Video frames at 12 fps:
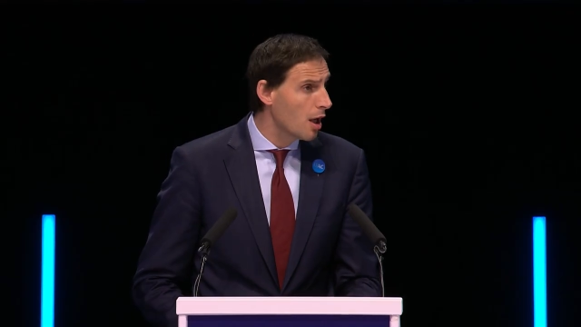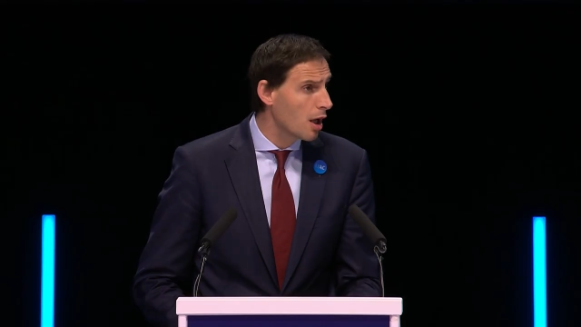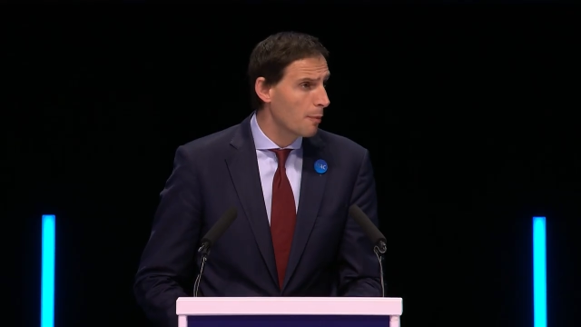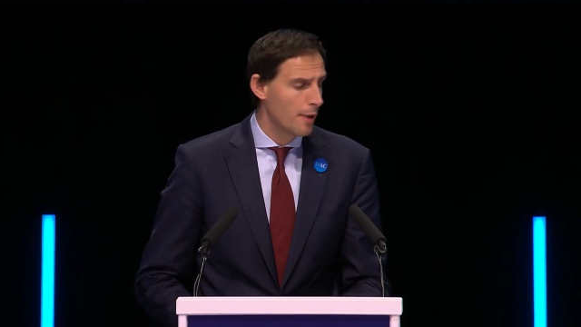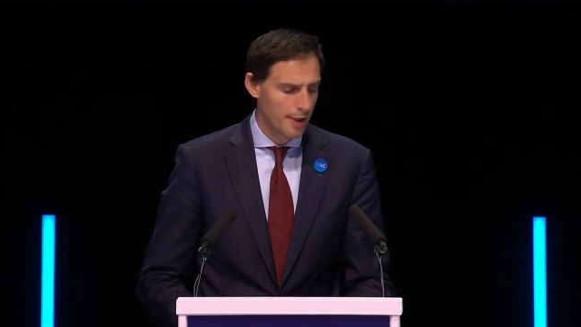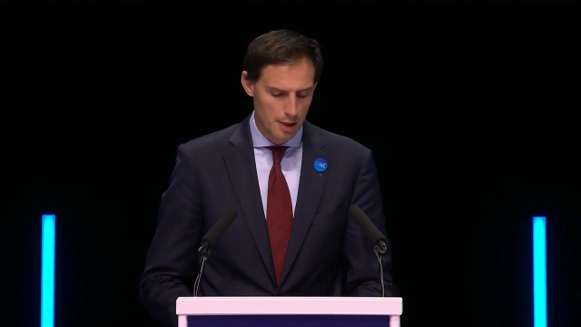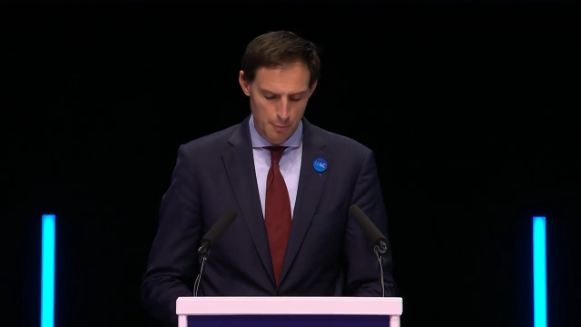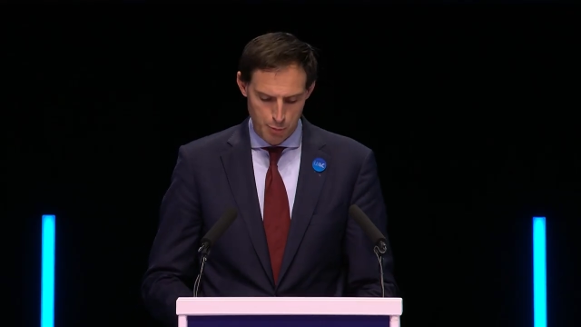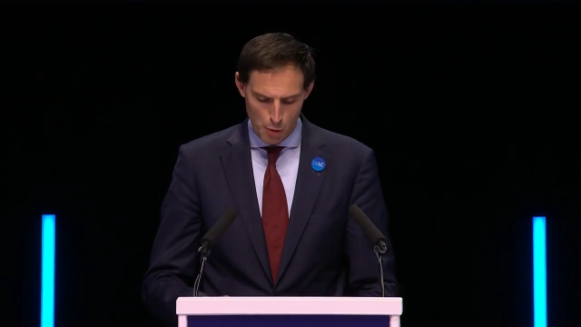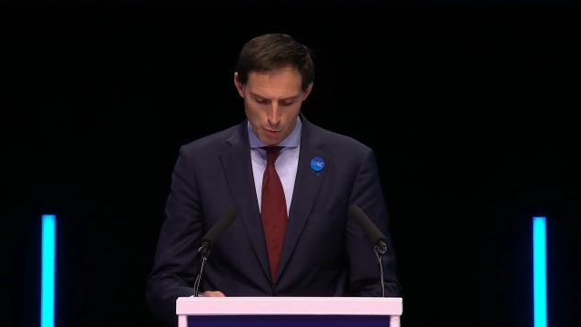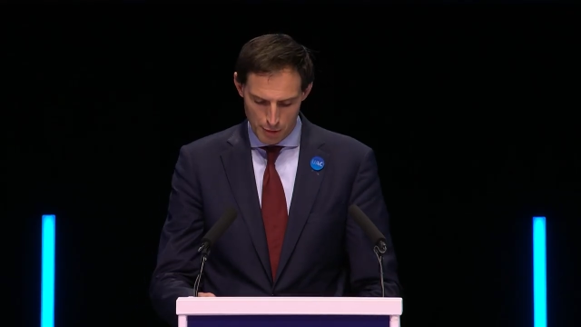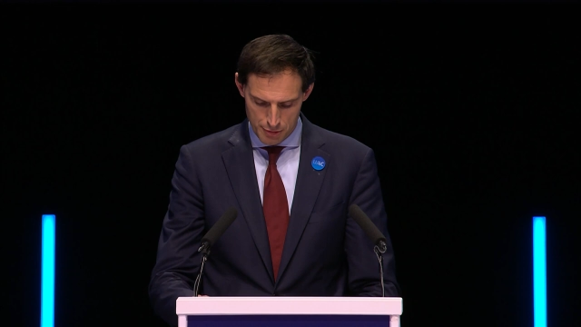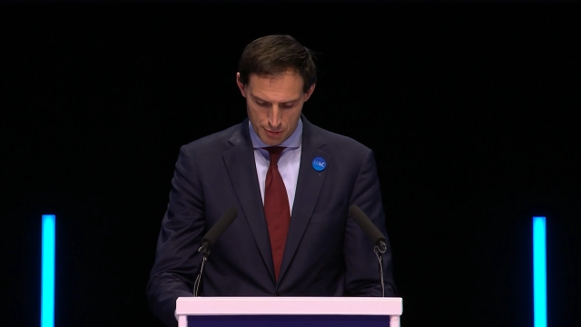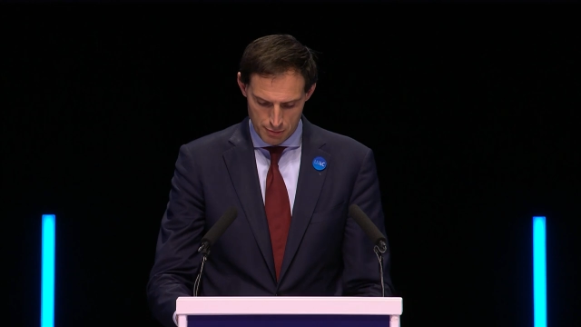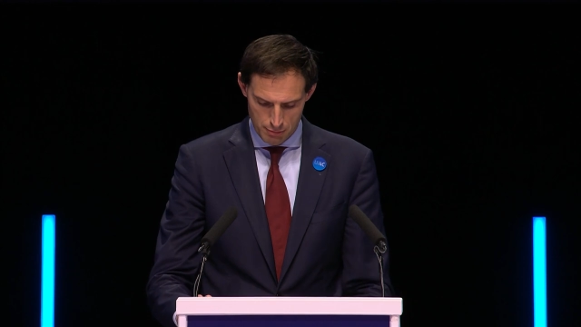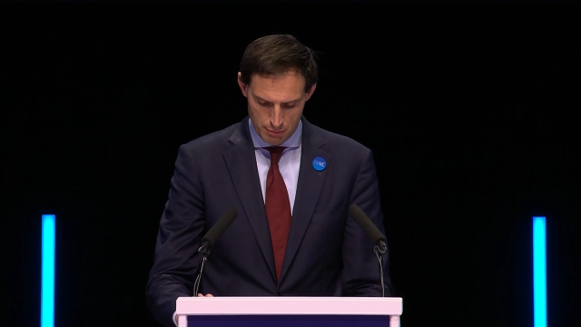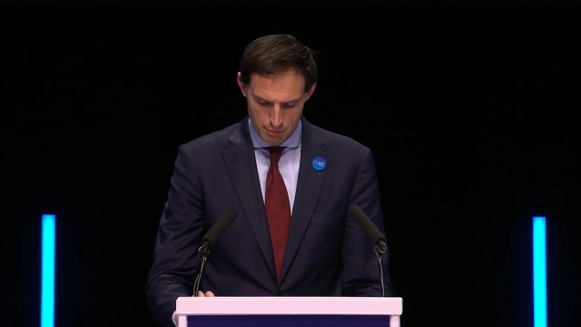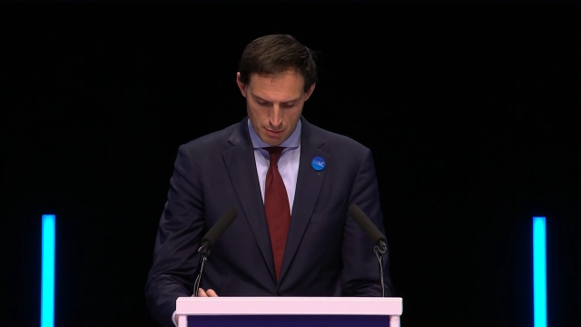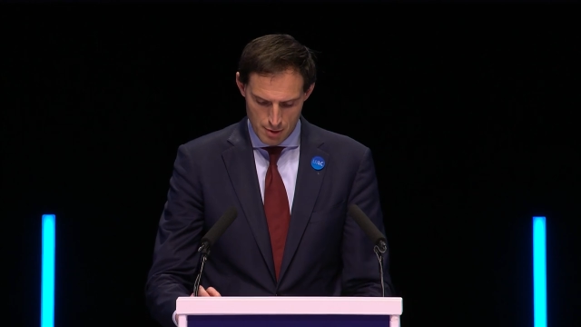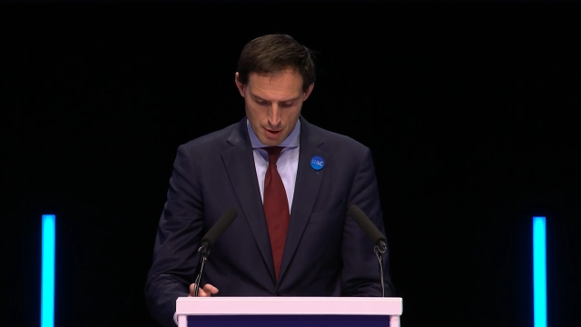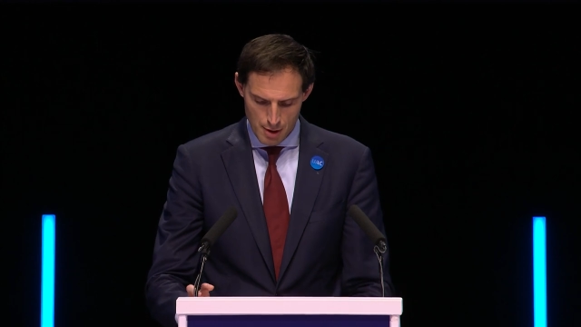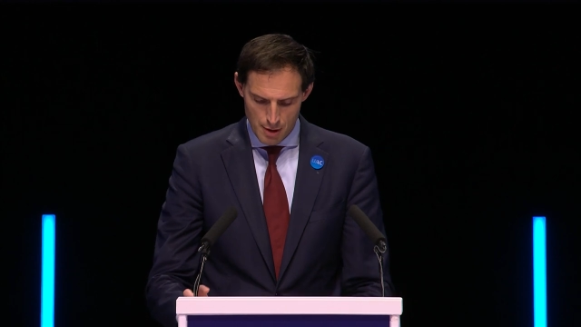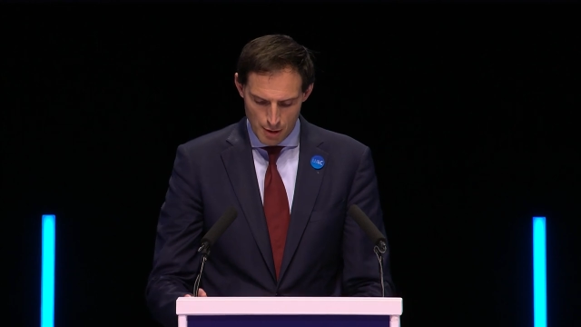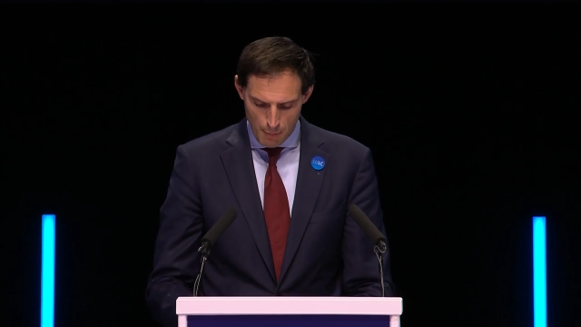are making progress.
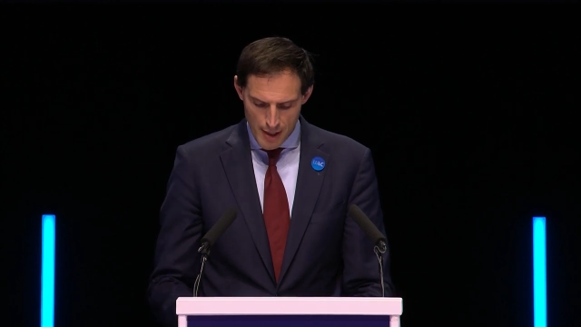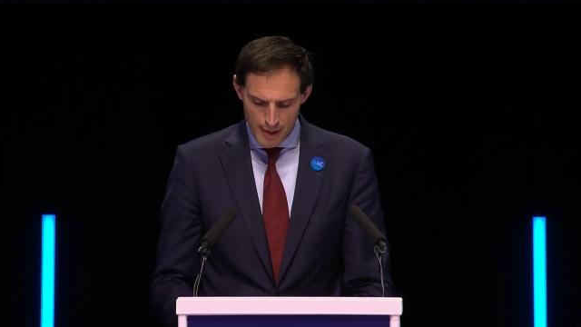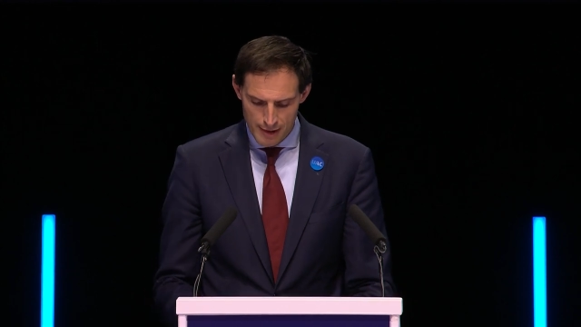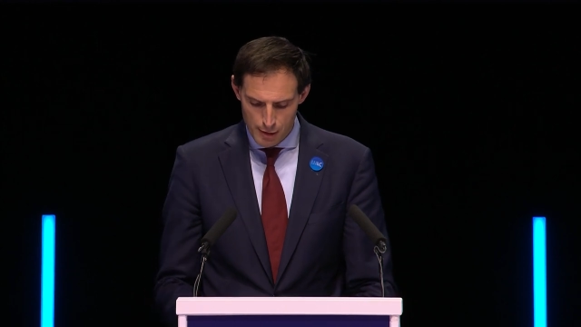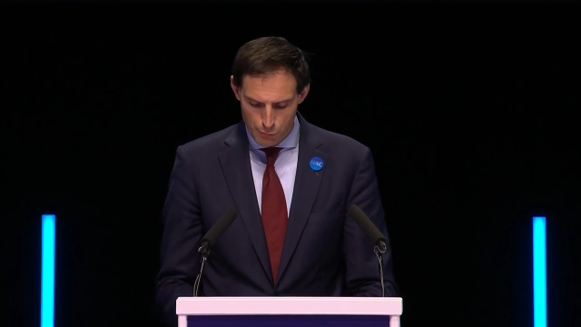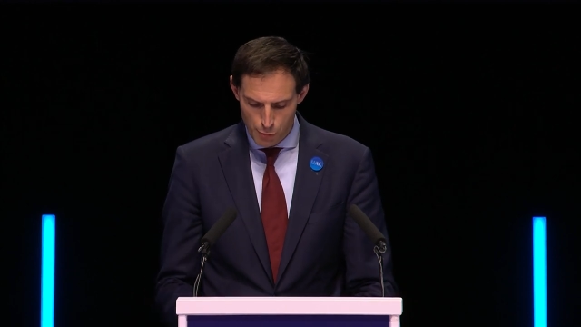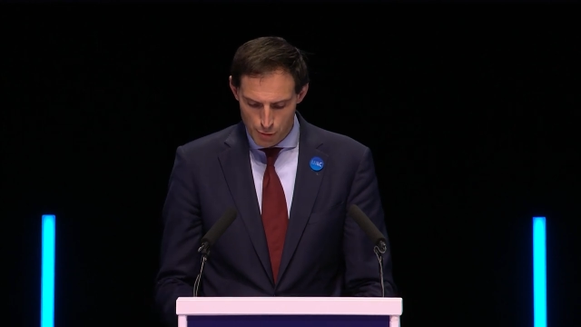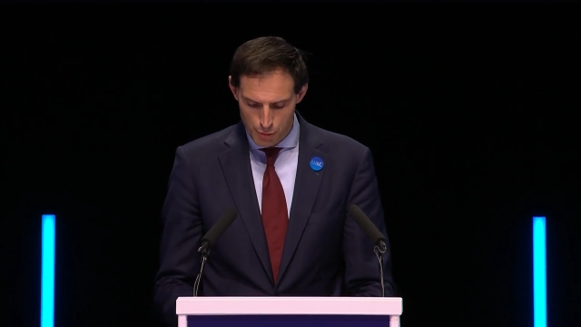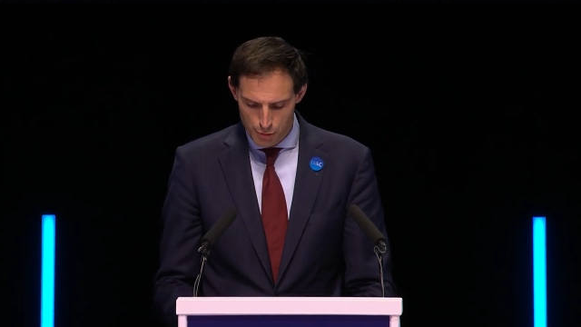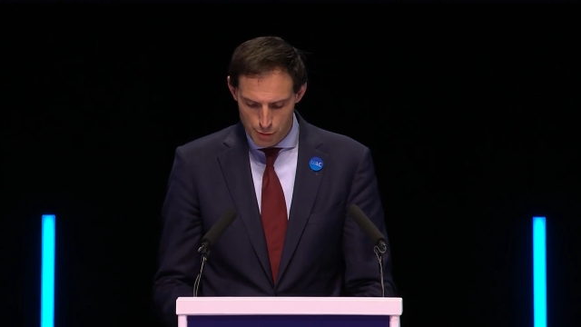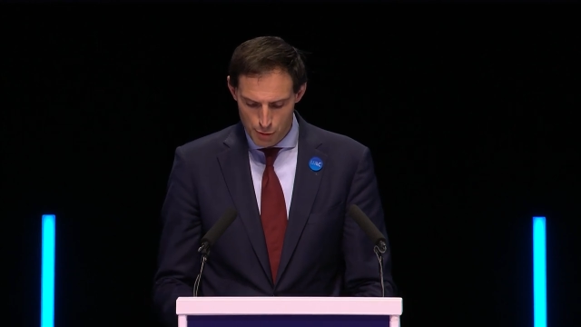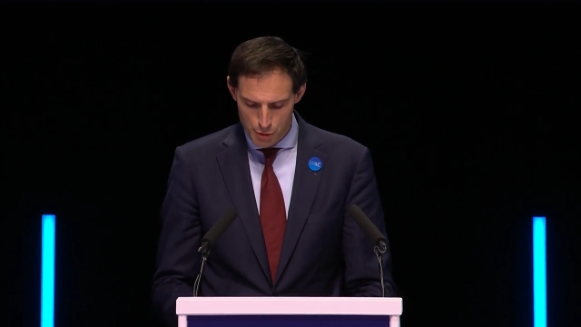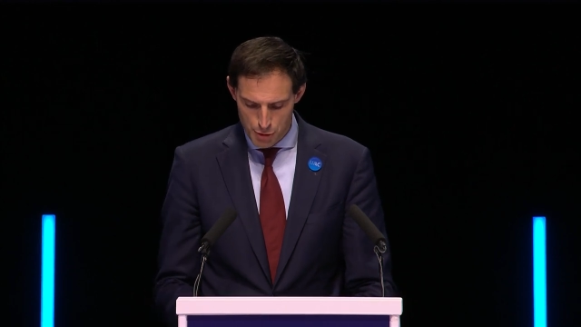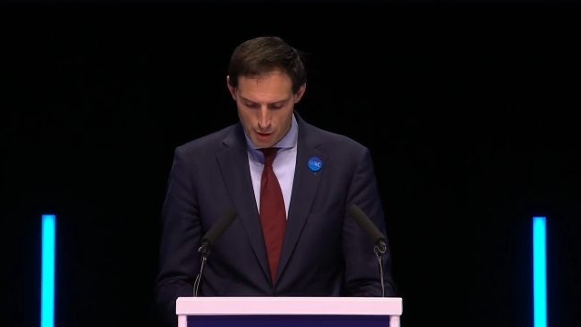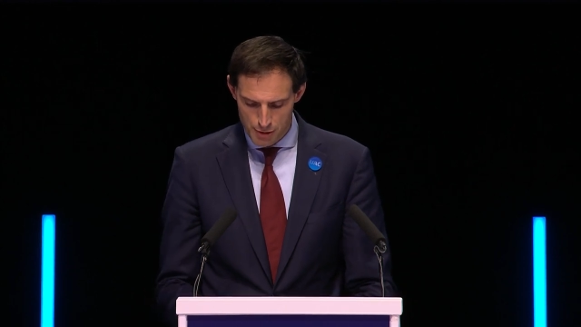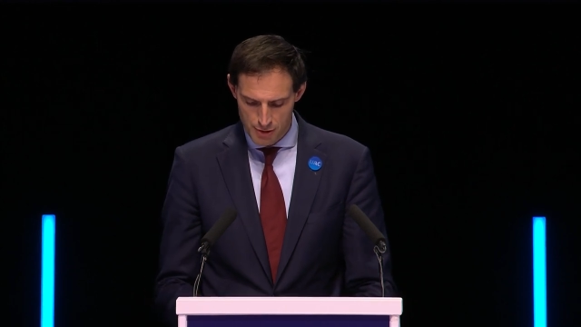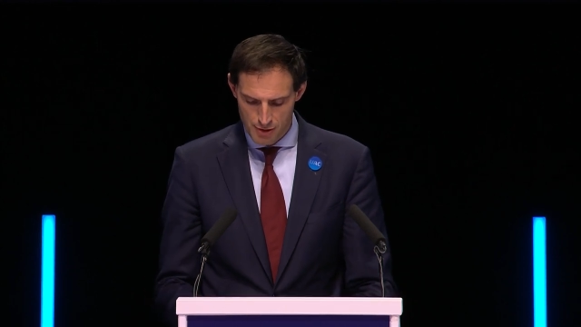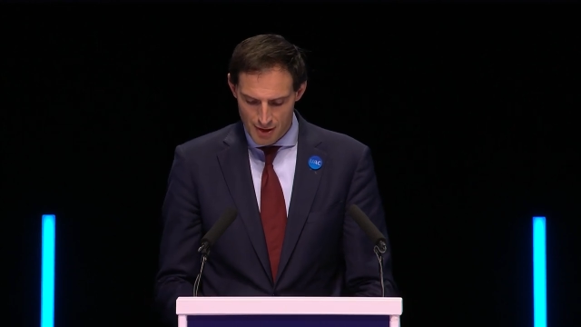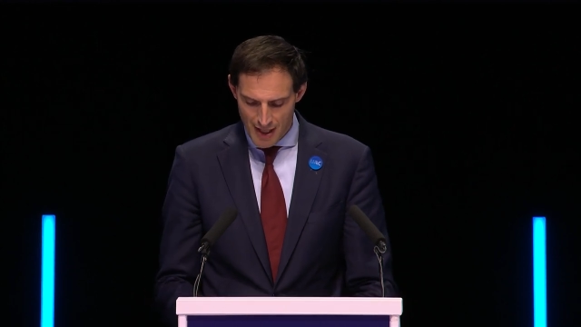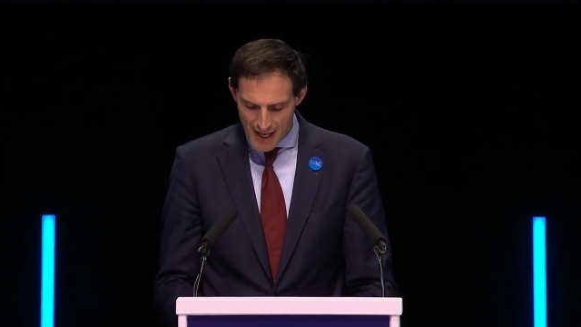The mandate of Eurojust